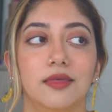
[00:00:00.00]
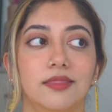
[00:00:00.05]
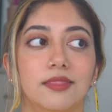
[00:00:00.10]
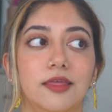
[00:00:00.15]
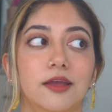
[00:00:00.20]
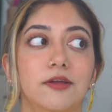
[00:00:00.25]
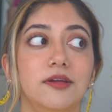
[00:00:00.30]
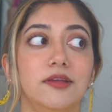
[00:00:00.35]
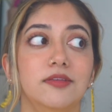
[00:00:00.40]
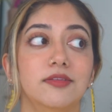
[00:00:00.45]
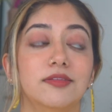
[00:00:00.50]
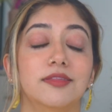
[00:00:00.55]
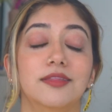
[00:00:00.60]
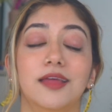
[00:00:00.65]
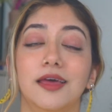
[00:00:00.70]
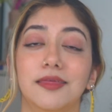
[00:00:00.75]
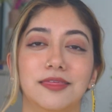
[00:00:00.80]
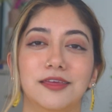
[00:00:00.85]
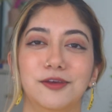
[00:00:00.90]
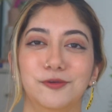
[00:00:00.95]
There is
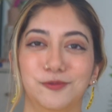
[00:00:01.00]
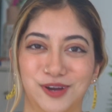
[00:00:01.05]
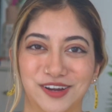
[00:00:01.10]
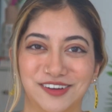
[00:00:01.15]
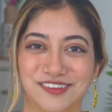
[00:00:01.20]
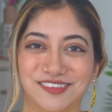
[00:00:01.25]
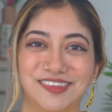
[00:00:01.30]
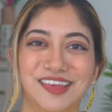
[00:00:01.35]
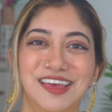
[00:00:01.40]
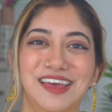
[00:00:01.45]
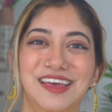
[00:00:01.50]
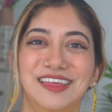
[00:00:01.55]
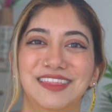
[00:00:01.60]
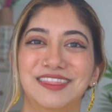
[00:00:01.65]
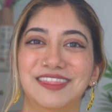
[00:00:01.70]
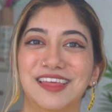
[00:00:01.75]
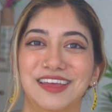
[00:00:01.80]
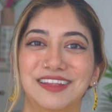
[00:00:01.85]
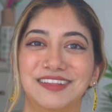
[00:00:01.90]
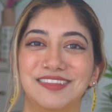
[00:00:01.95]
nothing worse
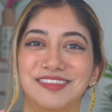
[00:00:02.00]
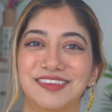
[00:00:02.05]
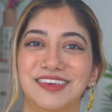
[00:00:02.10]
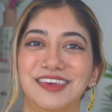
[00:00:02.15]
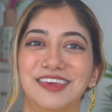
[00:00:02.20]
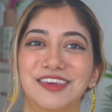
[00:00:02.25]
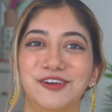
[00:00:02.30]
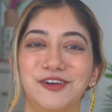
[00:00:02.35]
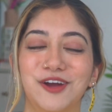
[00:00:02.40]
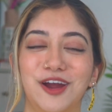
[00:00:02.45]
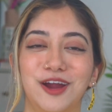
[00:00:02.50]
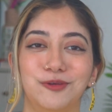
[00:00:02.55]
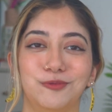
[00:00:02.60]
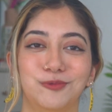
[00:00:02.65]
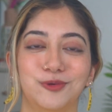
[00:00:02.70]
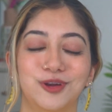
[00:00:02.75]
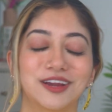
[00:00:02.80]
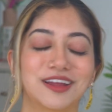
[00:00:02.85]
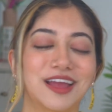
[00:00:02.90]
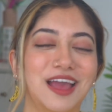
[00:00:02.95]
than seeing your
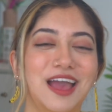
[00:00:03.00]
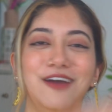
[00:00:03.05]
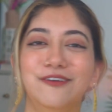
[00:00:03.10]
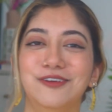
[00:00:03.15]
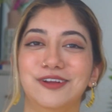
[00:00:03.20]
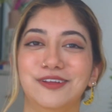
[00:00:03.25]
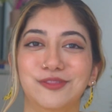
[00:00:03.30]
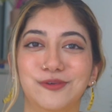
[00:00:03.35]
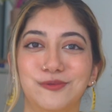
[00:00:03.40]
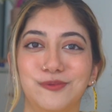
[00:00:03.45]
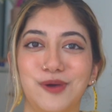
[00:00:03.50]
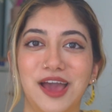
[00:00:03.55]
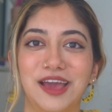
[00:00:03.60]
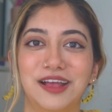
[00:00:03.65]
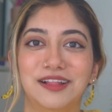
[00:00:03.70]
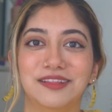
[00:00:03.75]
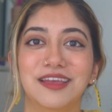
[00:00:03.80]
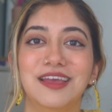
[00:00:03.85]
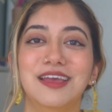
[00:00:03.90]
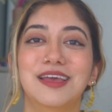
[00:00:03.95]
artwork out in the
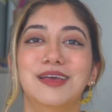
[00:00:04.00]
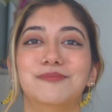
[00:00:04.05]
wild,